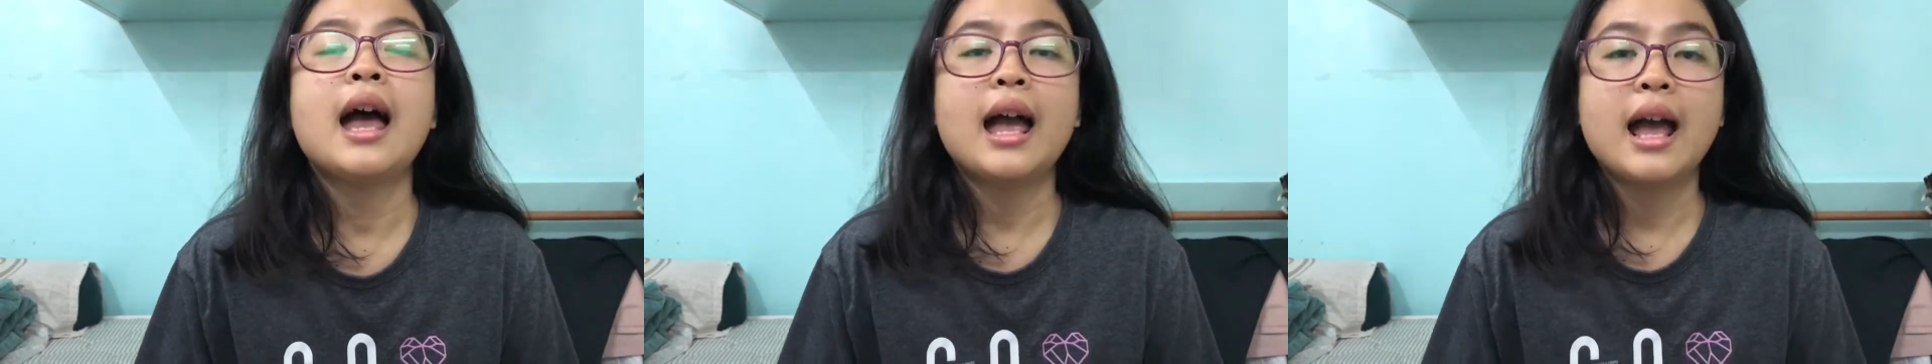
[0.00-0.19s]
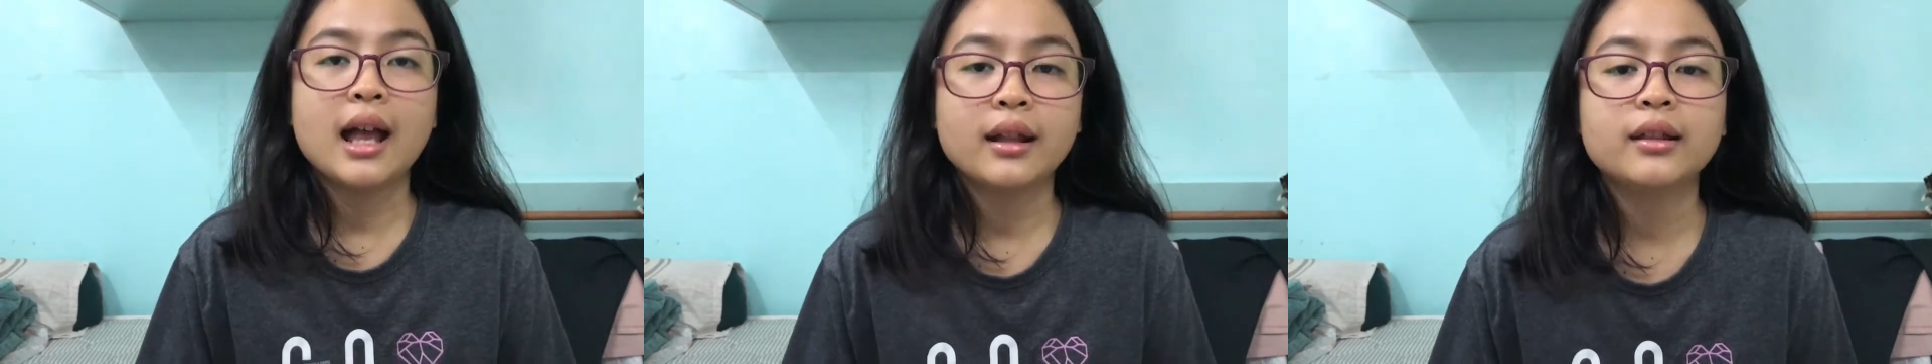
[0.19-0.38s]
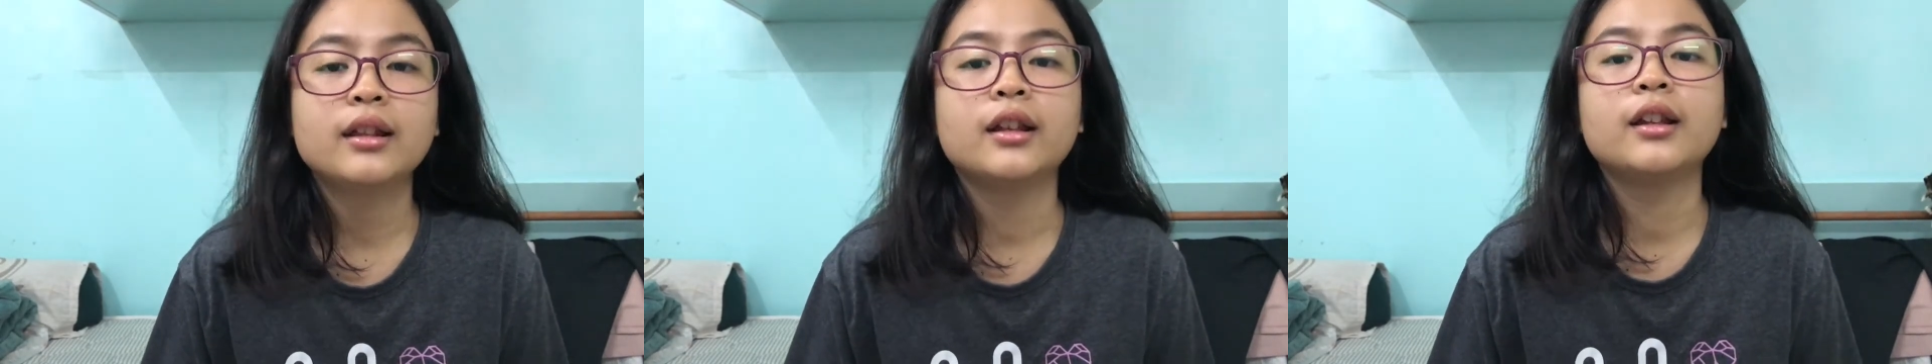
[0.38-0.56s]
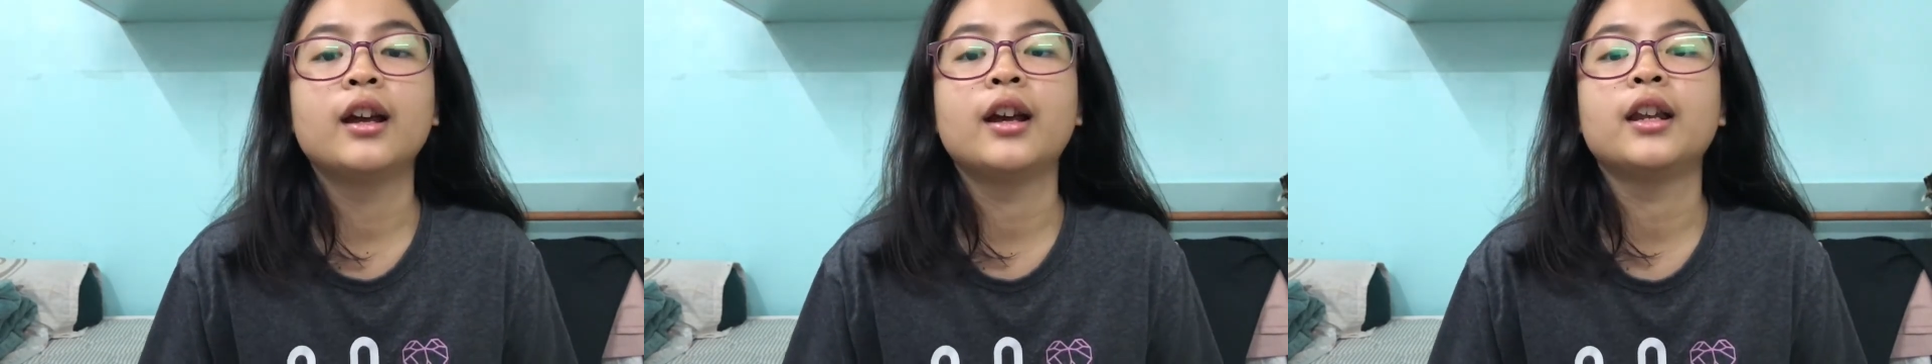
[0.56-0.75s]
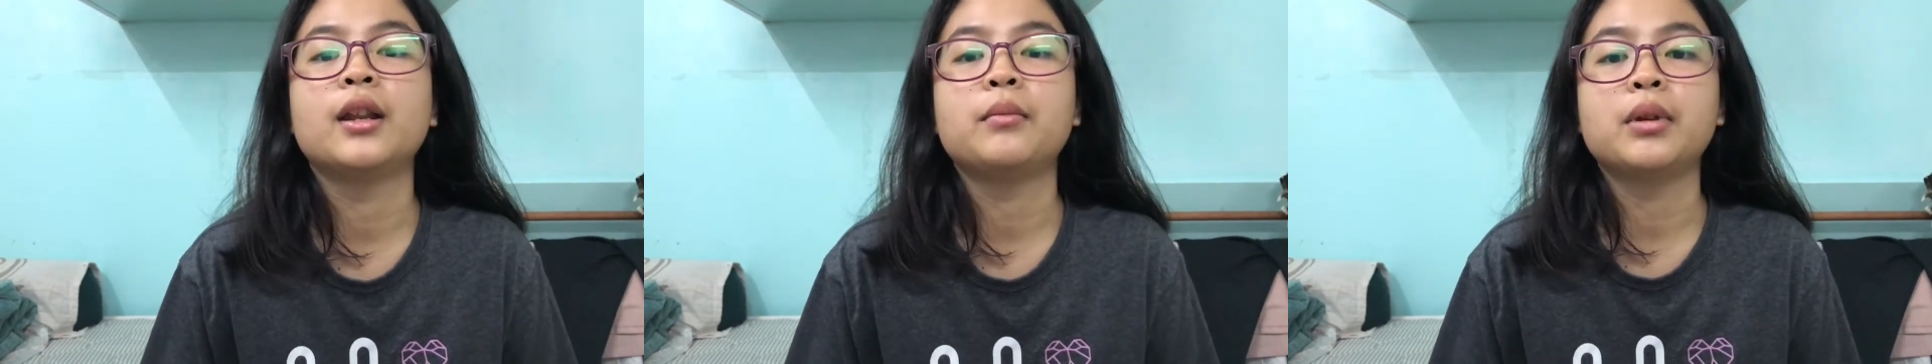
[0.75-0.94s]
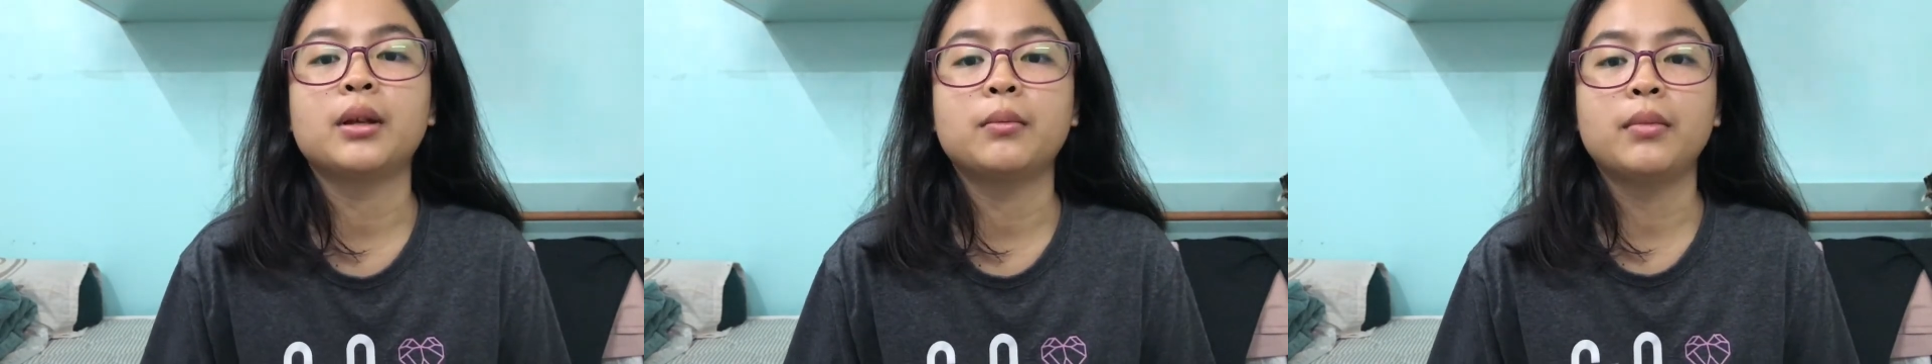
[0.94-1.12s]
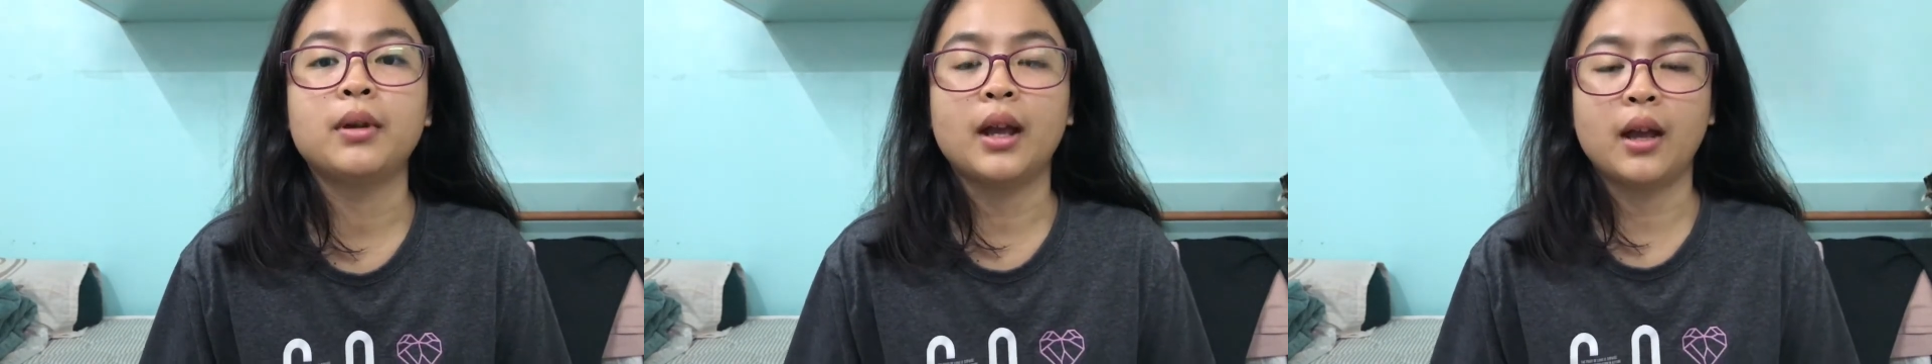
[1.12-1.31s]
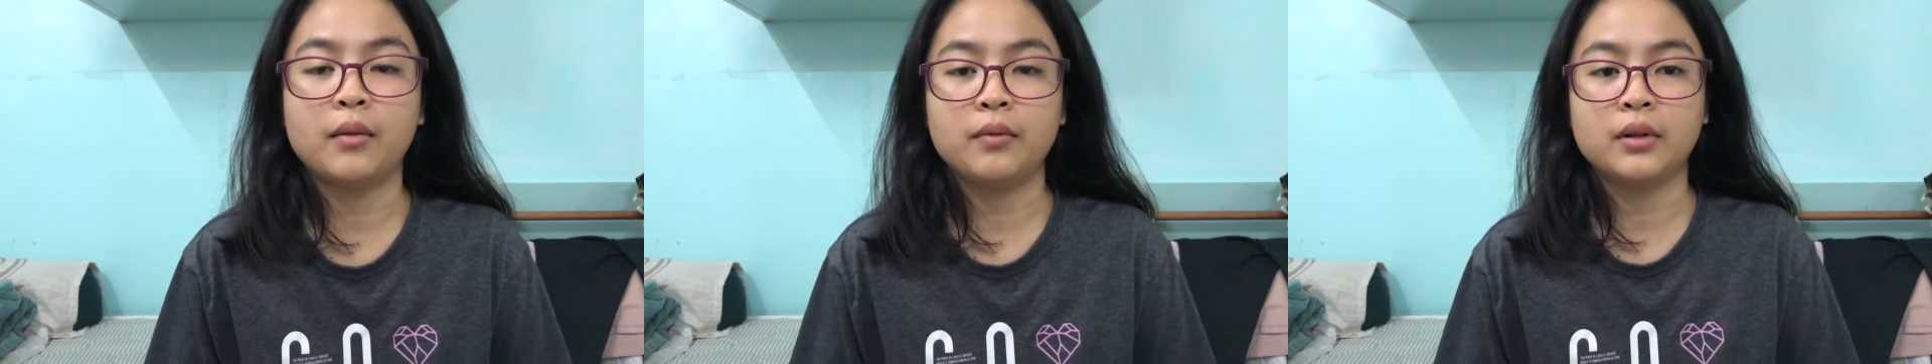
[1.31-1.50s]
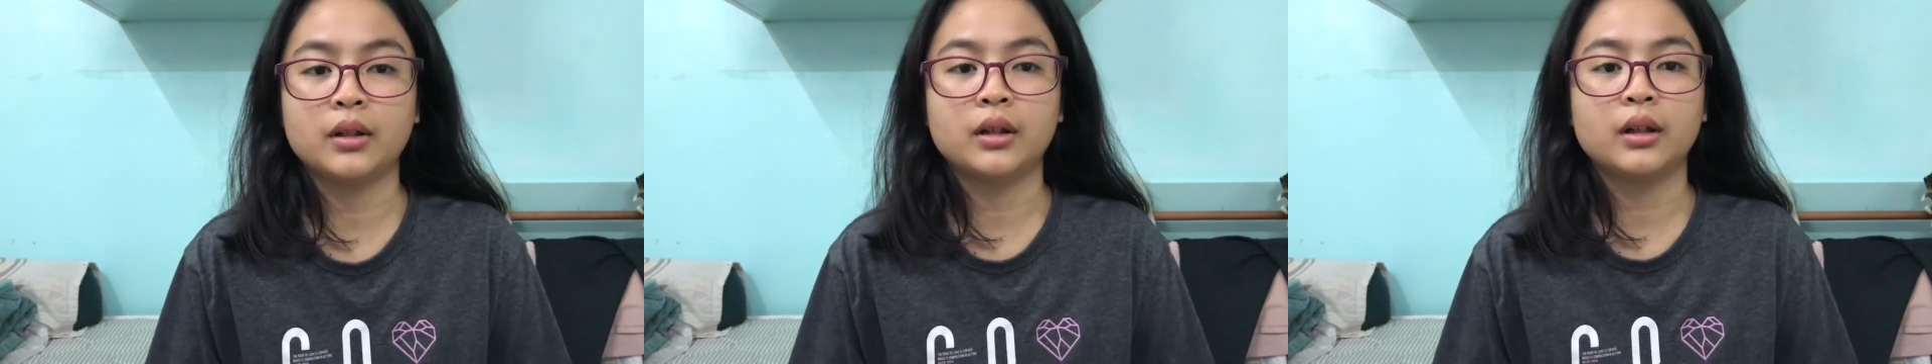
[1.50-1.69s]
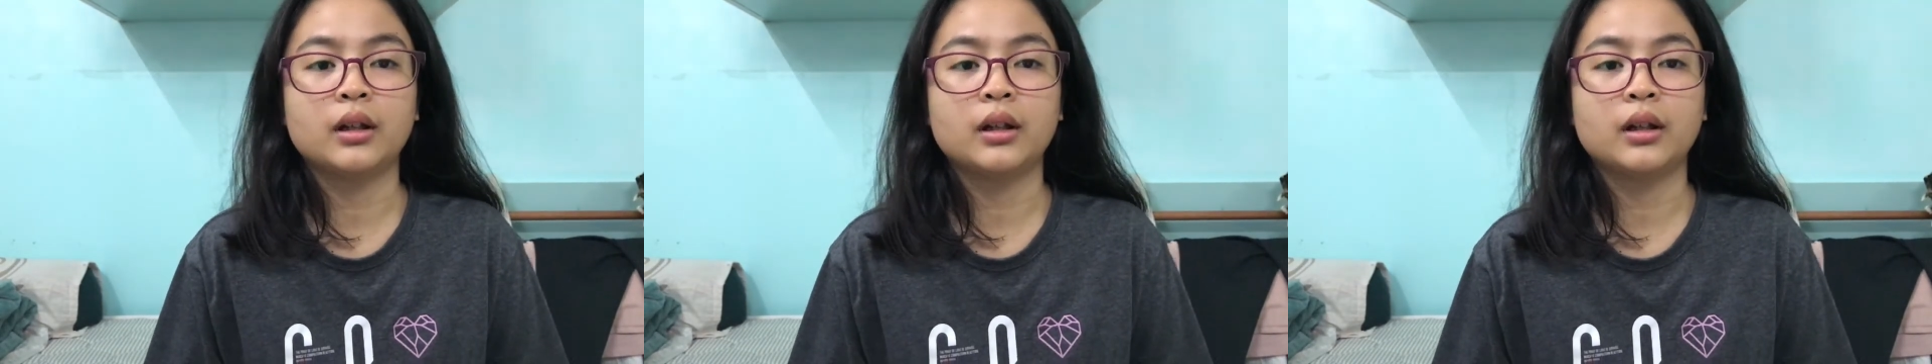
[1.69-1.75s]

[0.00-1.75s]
and the dynamic behavior.